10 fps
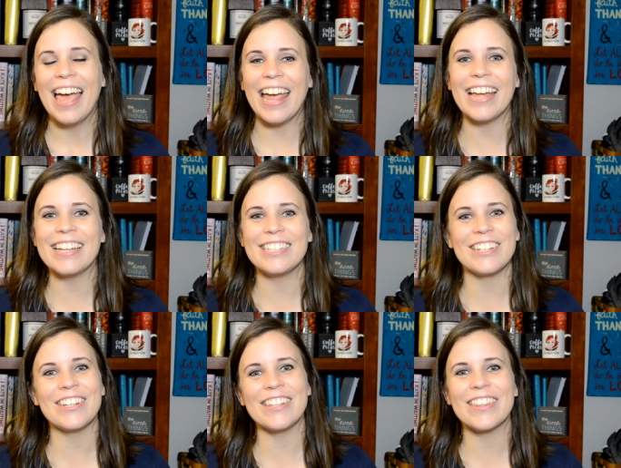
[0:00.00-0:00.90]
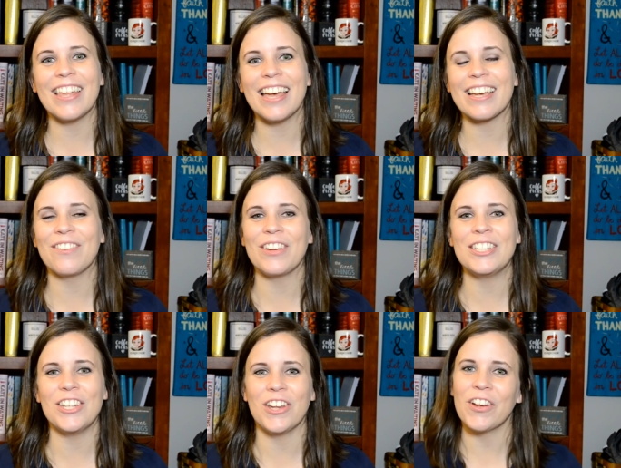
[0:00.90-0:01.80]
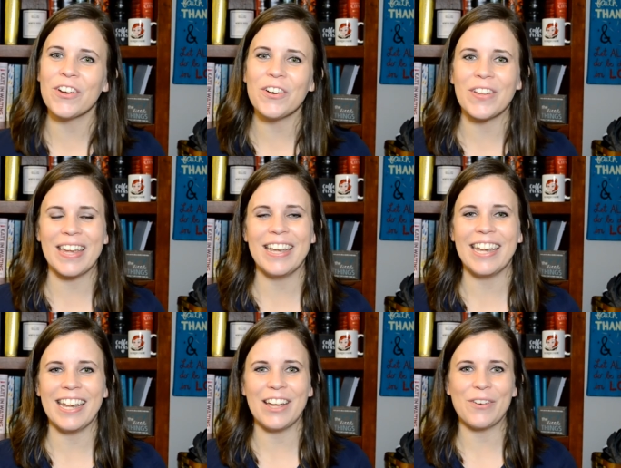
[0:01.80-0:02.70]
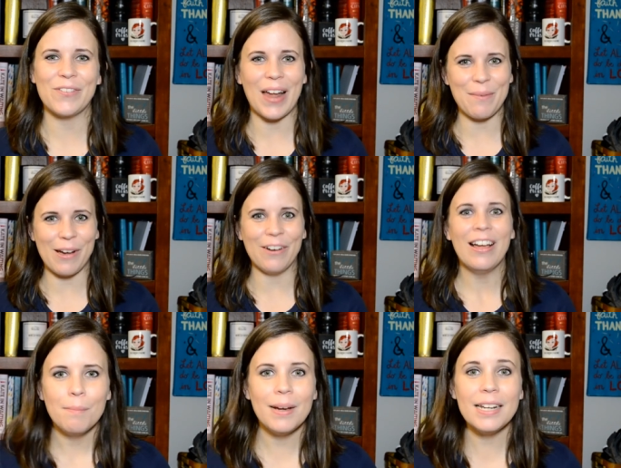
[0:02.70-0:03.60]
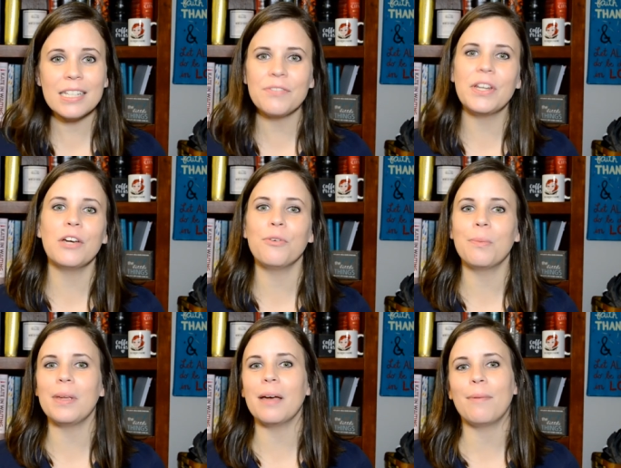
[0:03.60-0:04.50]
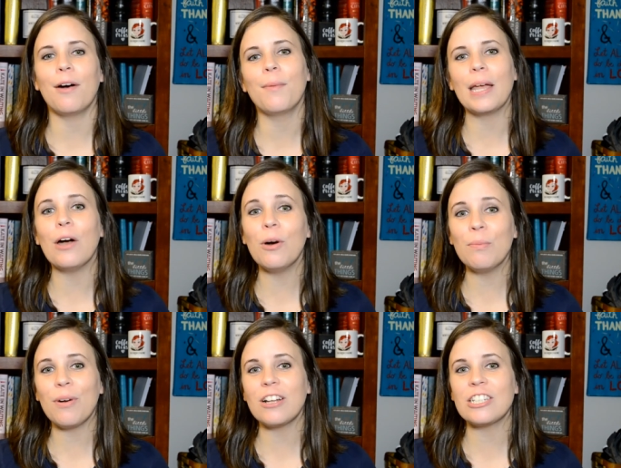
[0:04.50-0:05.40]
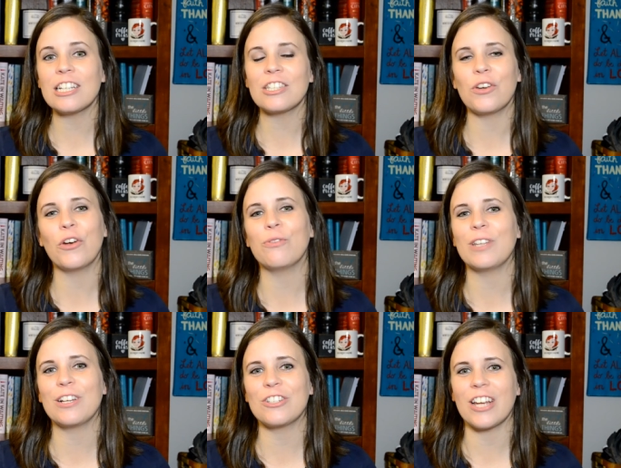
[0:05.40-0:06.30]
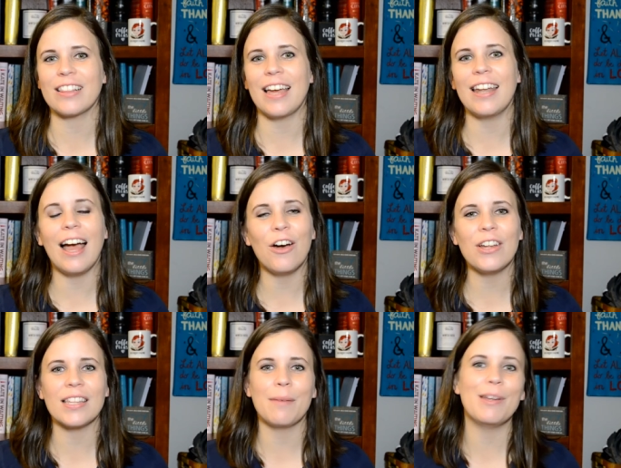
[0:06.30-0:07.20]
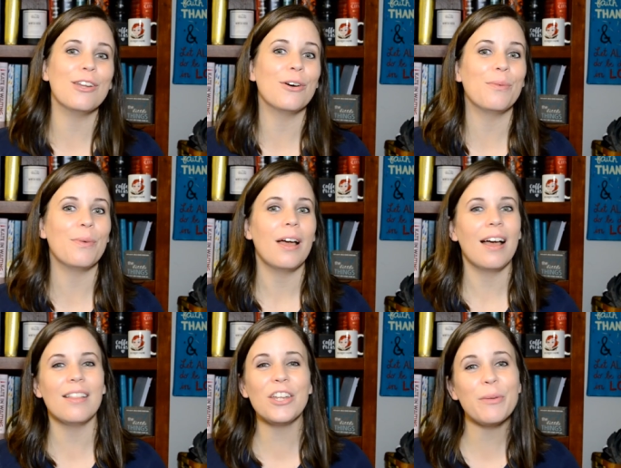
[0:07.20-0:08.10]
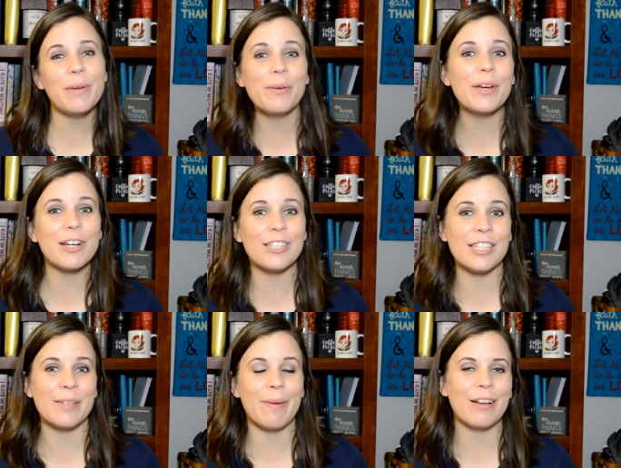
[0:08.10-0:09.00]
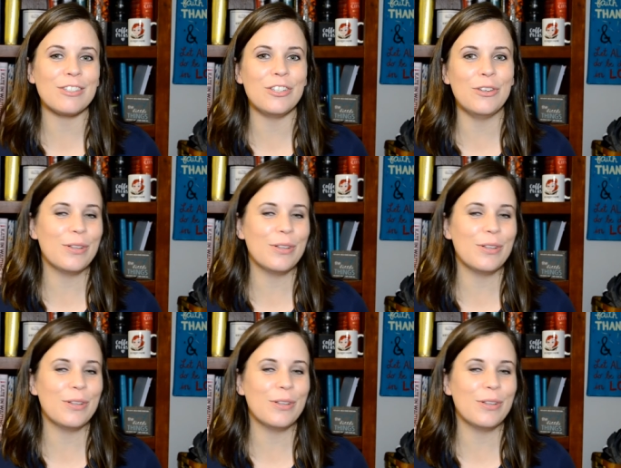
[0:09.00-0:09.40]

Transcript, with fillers: And good luck reaching your goal in NaNoWriMo. My next video will be about my own project, so I hope that y'all check that out and let me know a little bit what yours is about too.